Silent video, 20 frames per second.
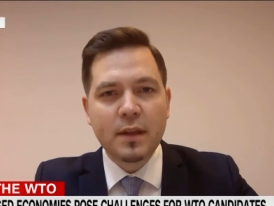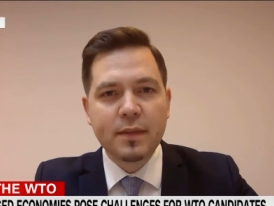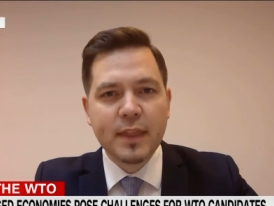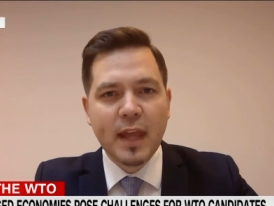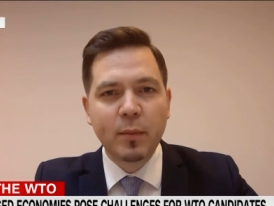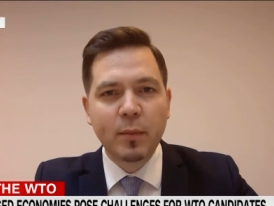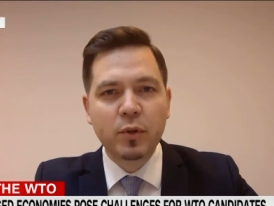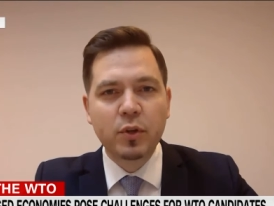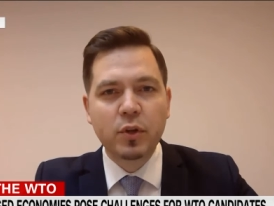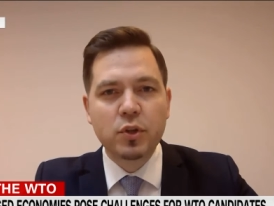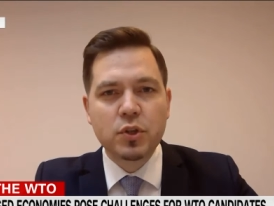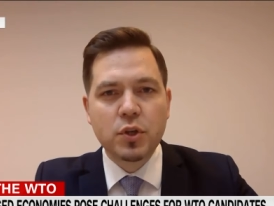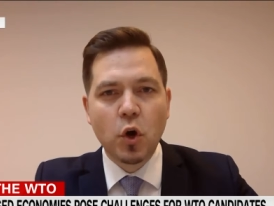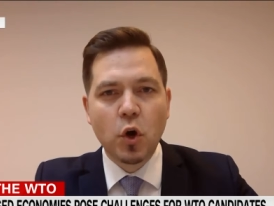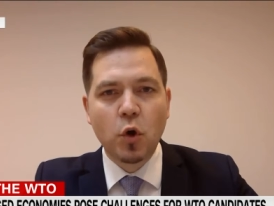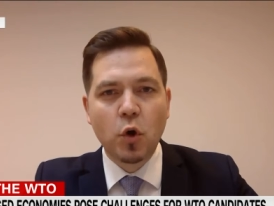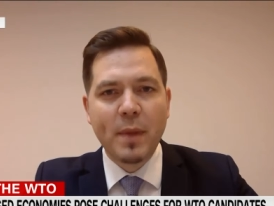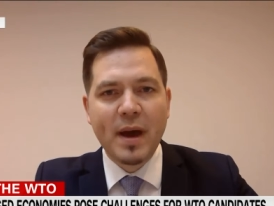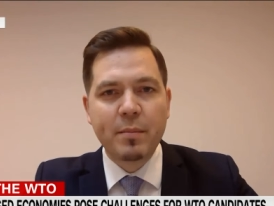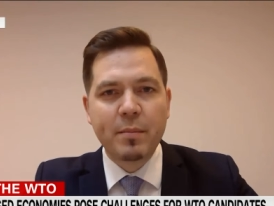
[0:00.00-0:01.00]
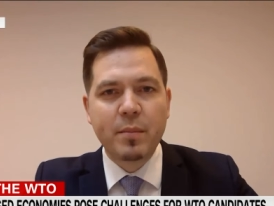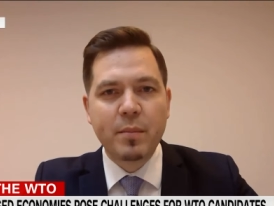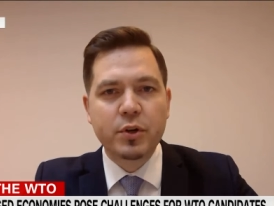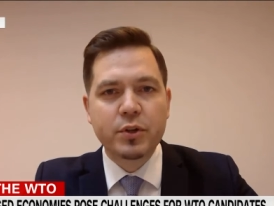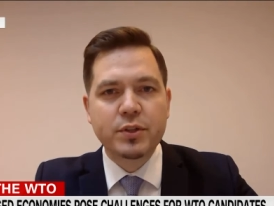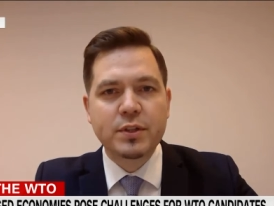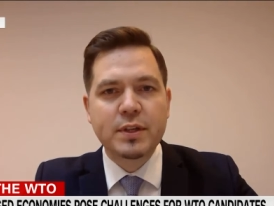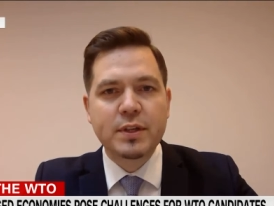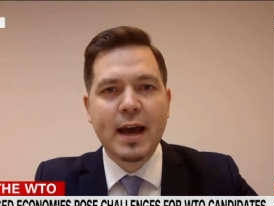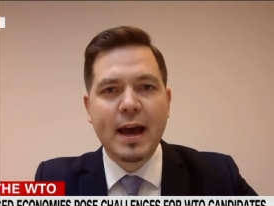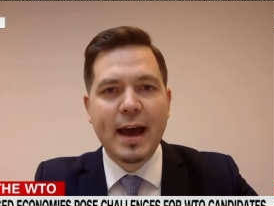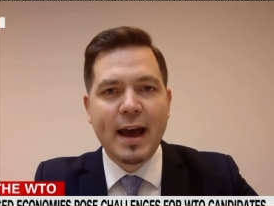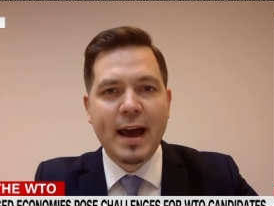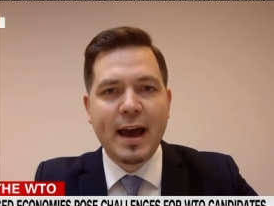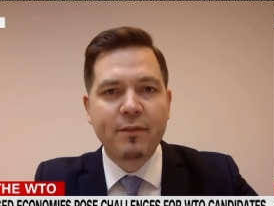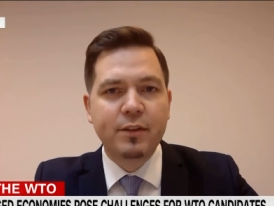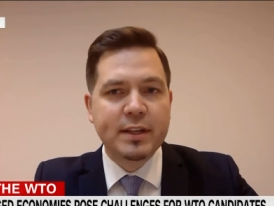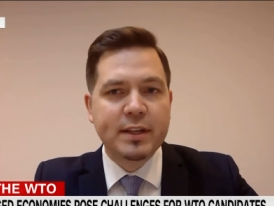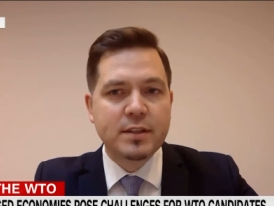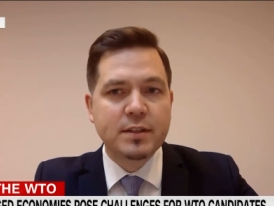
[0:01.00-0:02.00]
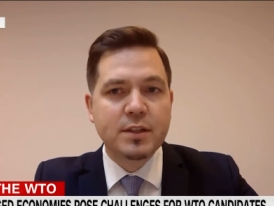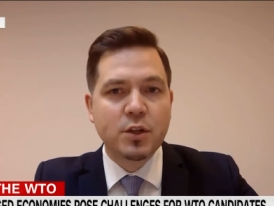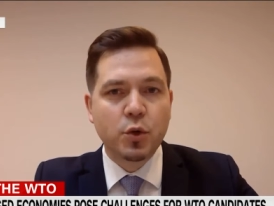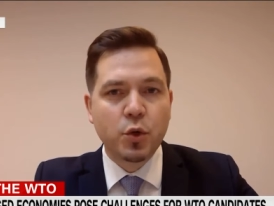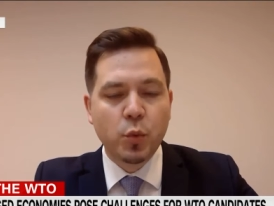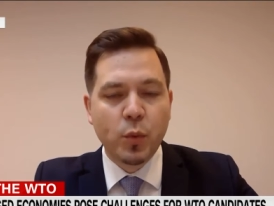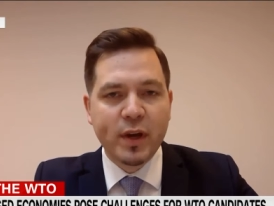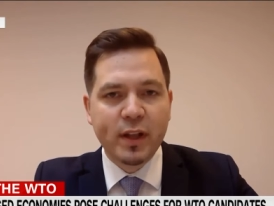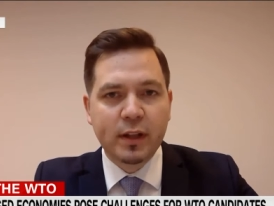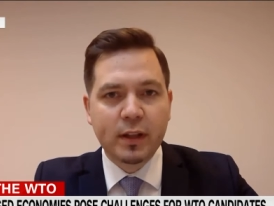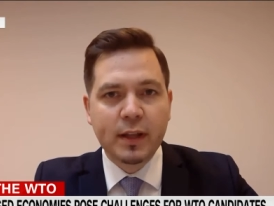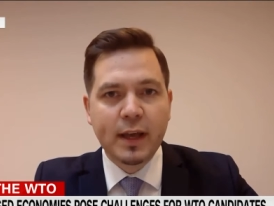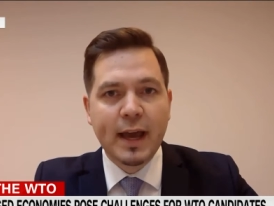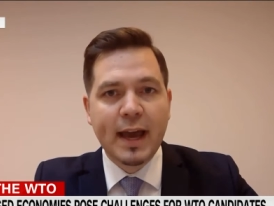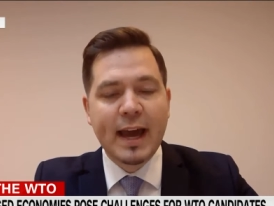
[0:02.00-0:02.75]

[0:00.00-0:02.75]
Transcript: WTO members have the necessary will.